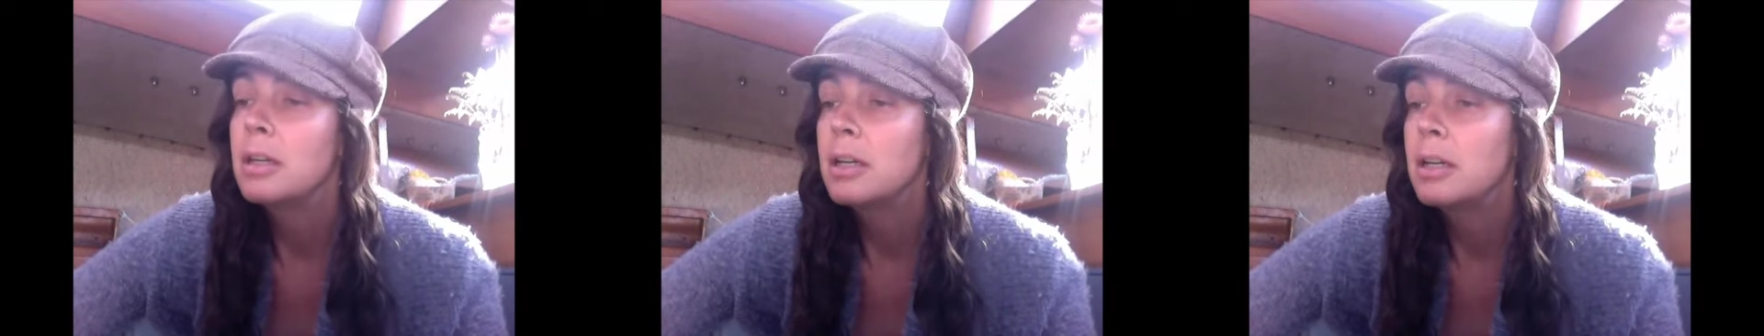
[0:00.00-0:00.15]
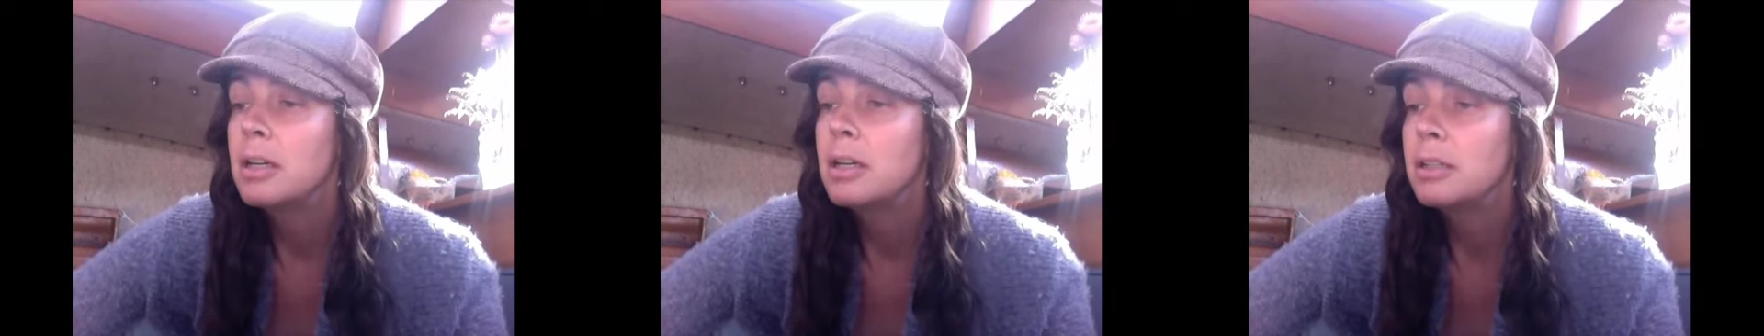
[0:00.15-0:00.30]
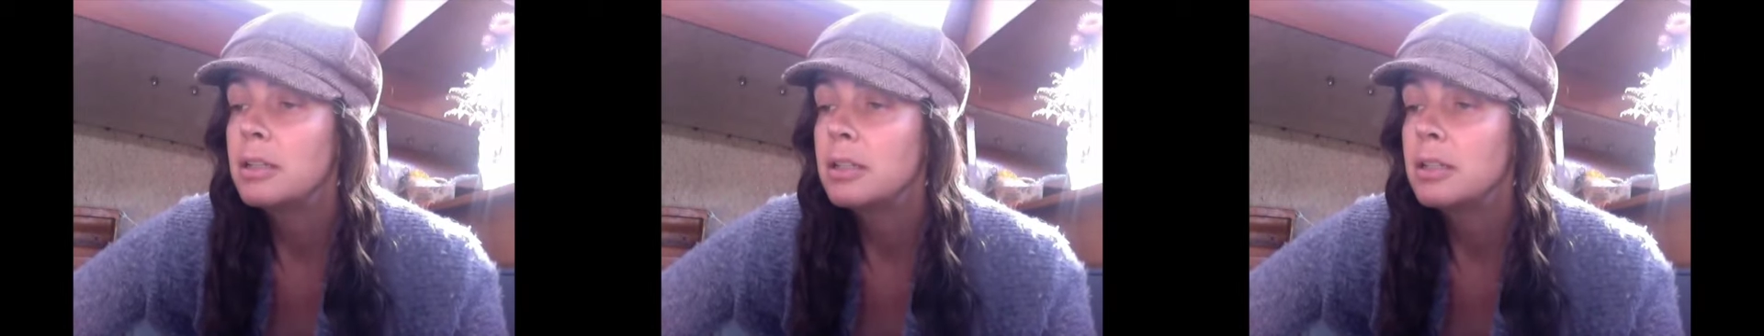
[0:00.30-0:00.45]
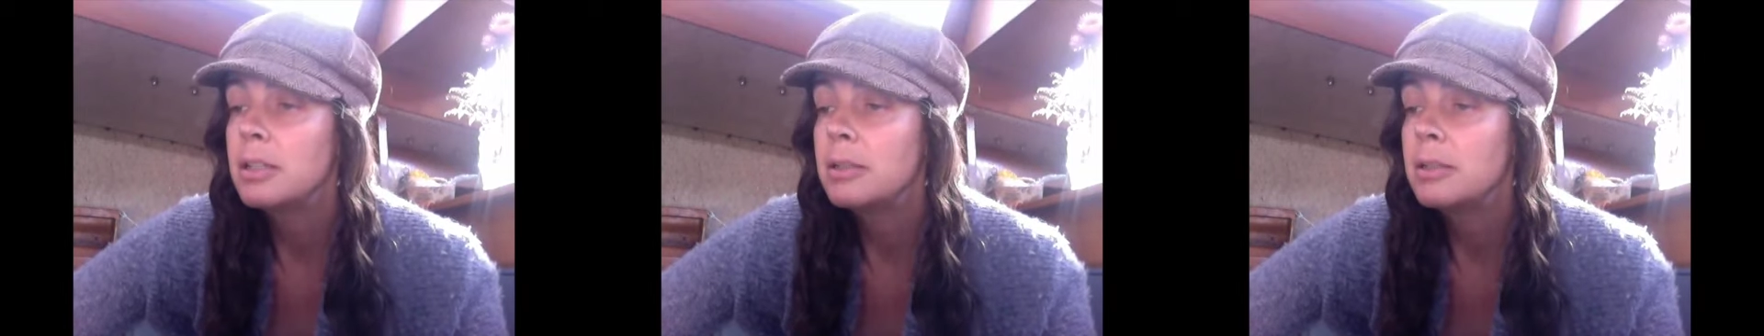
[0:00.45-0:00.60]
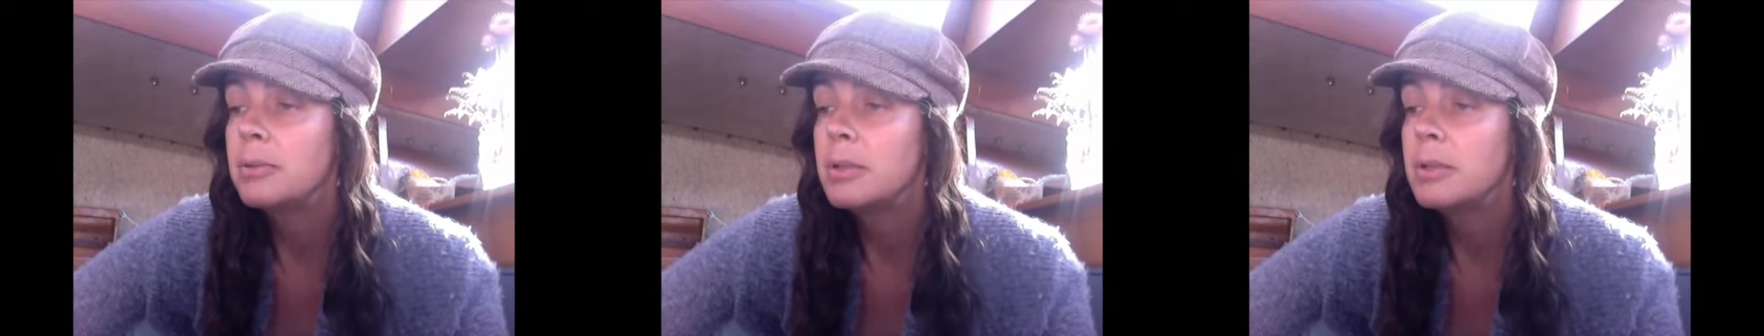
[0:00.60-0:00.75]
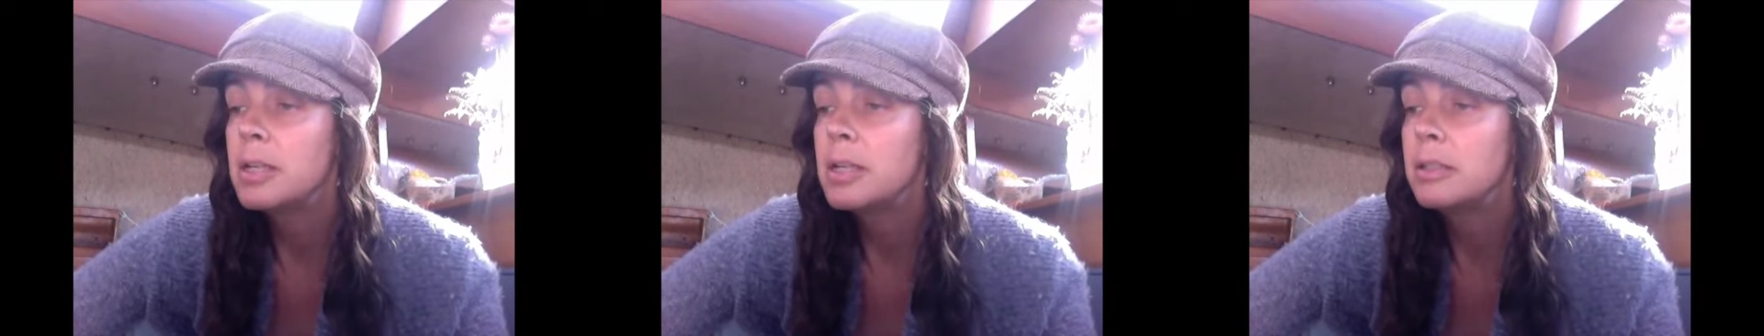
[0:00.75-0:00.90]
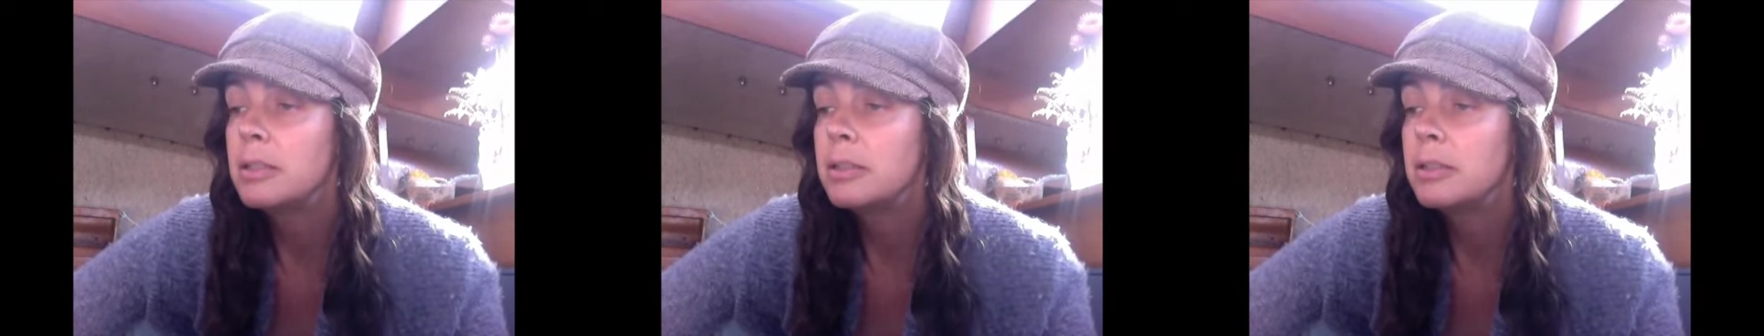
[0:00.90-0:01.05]
at any
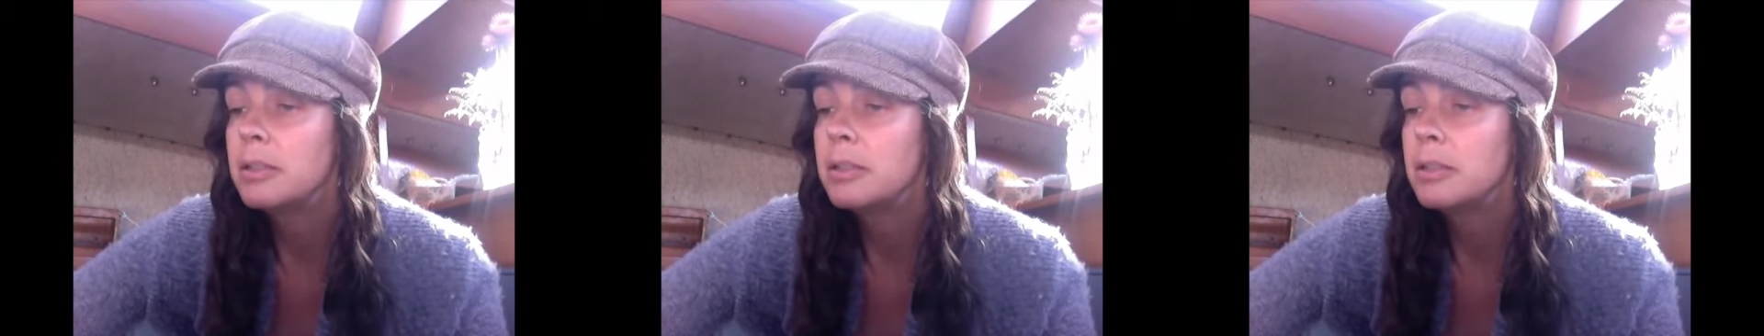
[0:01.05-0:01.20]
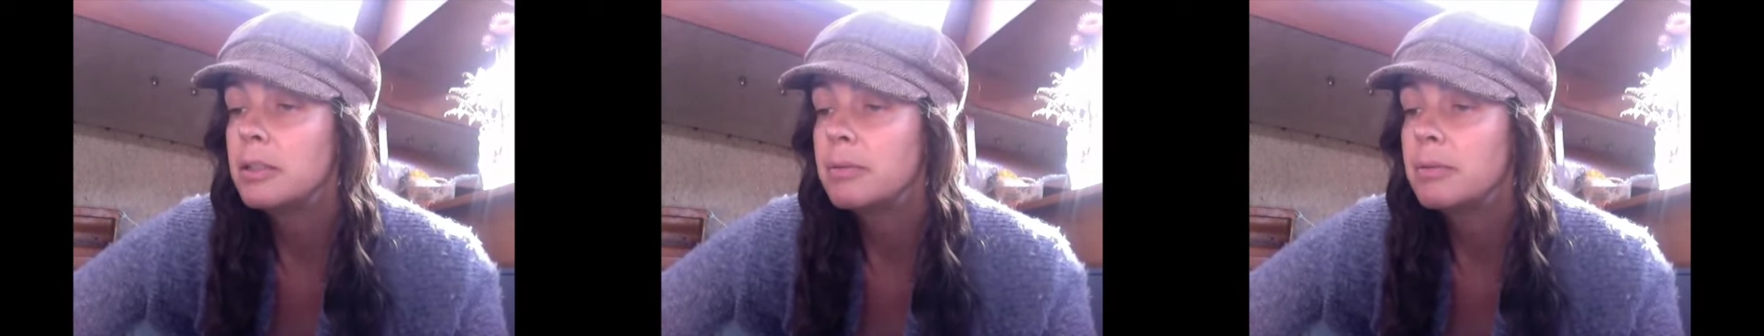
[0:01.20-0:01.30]
rate,